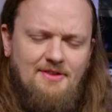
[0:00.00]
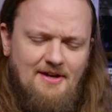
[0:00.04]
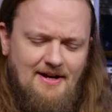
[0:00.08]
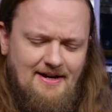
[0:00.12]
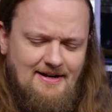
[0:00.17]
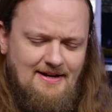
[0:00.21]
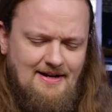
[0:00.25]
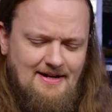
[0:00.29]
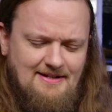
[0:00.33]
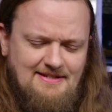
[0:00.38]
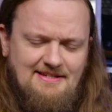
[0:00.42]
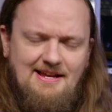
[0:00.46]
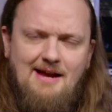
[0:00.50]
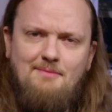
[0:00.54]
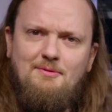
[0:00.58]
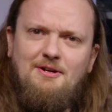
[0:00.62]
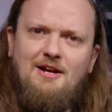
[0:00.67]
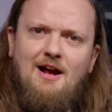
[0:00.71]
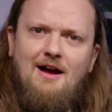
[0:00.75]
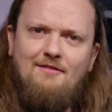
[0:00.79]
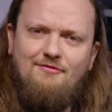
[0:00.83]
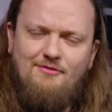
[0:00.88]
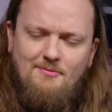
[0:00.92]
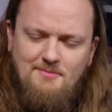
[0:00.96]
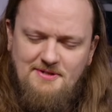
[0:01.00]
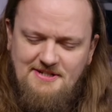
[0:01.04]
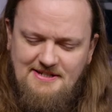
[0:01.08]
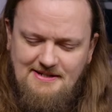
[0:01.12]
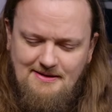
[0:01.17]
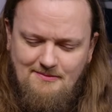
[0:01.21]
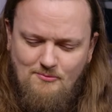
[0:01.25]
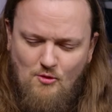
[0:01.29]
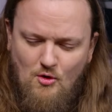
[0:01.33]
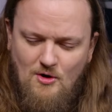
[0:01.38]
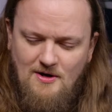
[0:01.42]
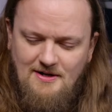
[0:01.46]
that uh, Simon got from
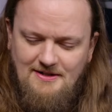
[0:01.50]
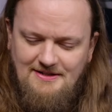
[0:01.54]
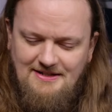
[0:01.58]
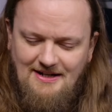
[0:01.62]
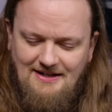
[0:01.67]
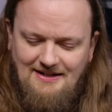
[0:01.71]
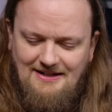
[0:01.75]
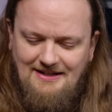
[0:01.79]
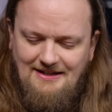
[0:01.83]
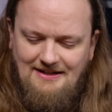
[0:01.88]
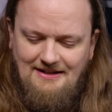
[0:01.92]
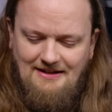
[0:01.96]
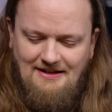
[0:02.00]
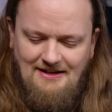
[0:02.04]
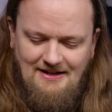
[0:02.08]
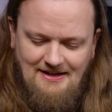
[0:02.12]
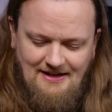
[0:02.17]
Seymour Duncan